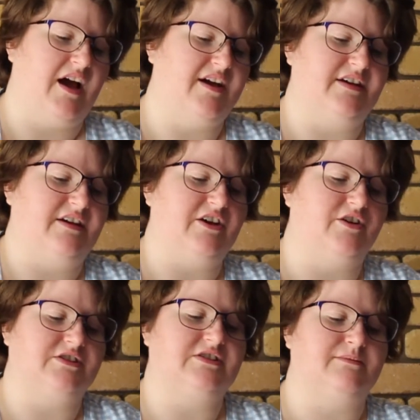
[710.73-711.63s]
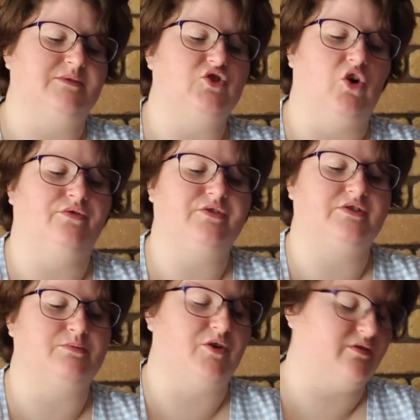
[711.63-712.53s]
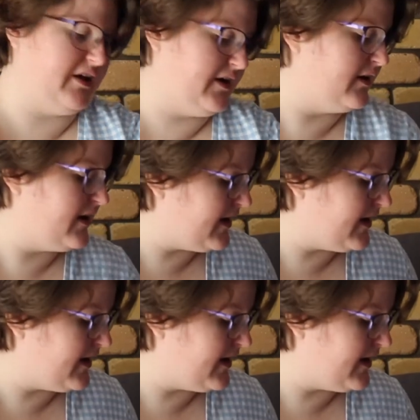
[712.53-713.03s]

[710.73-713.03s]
And then you got some soft, smooth here.